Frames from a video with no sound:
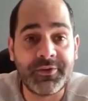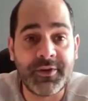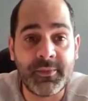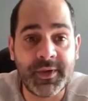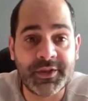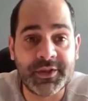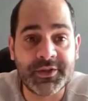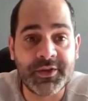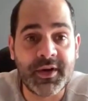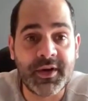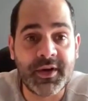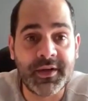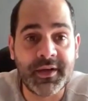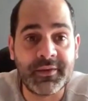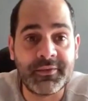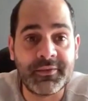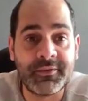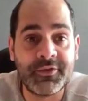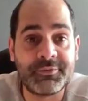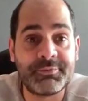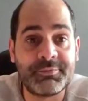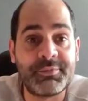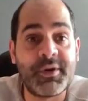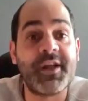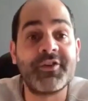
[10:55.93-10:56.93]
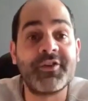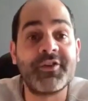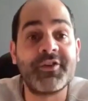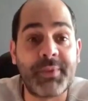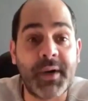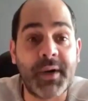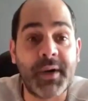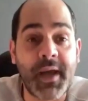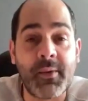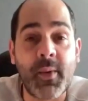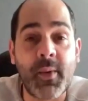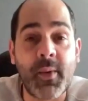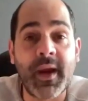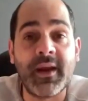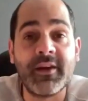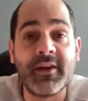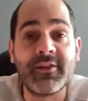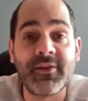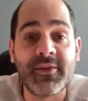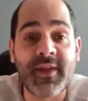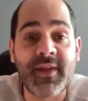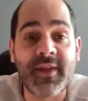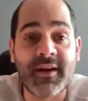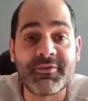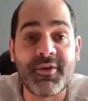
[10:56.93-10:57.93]
So we're trying to spread our
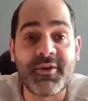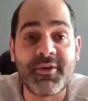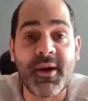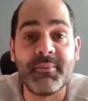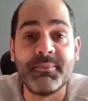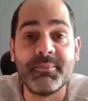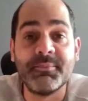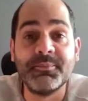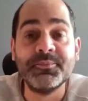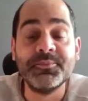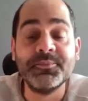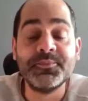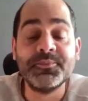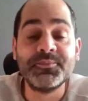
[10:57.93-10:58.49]
wings on that front.